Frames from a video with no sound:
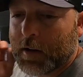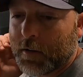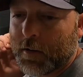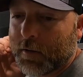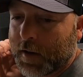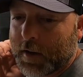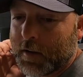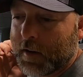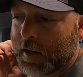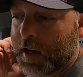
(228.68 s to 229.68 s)
know.
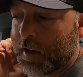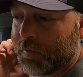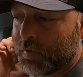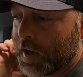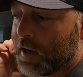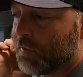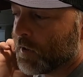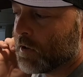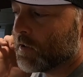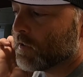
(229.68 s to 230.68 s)
I kind of
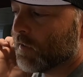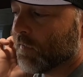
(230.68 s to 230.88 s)
figure this